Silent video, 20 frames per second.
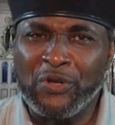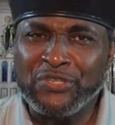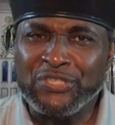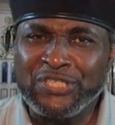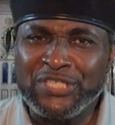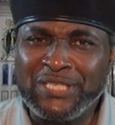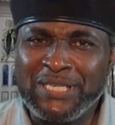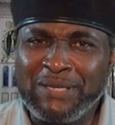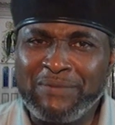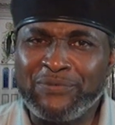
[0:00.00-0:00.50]

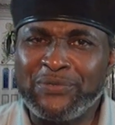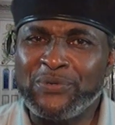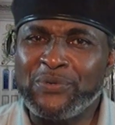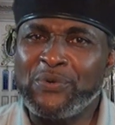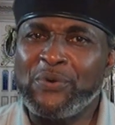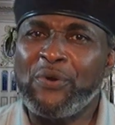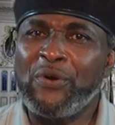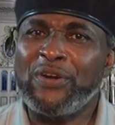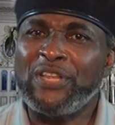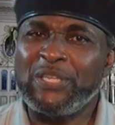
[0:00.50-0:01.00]
conceive
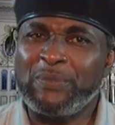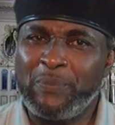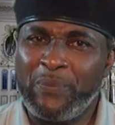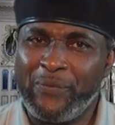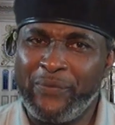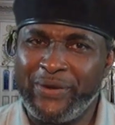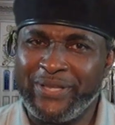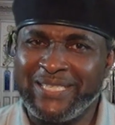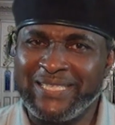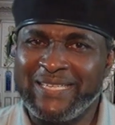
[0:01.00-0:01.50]
through Holy
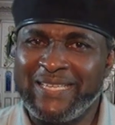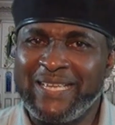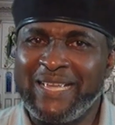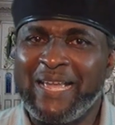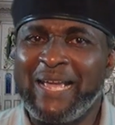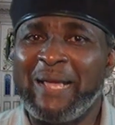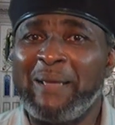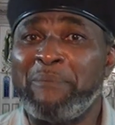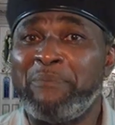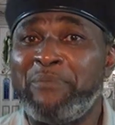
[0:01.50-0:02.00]
Spirit
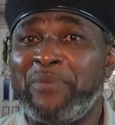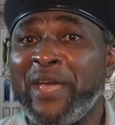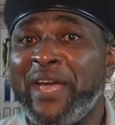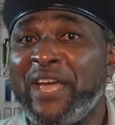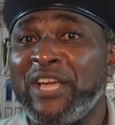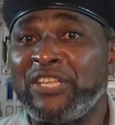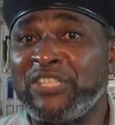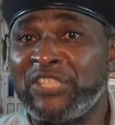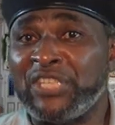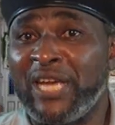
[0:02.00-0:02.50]
and
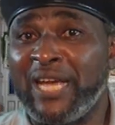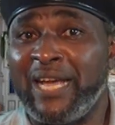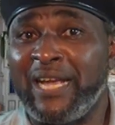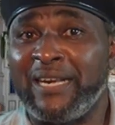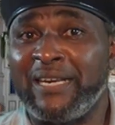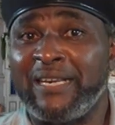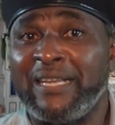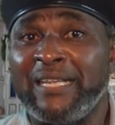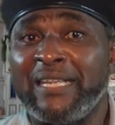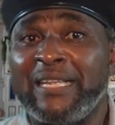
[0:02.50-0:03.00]
bear a
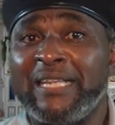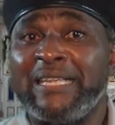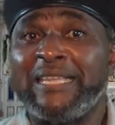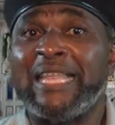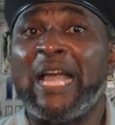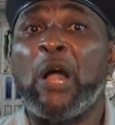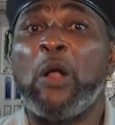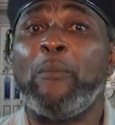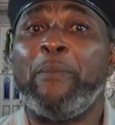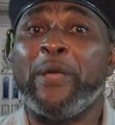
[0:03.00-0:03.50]
child
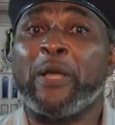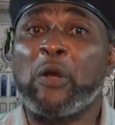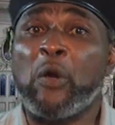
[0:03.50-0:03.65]
that will be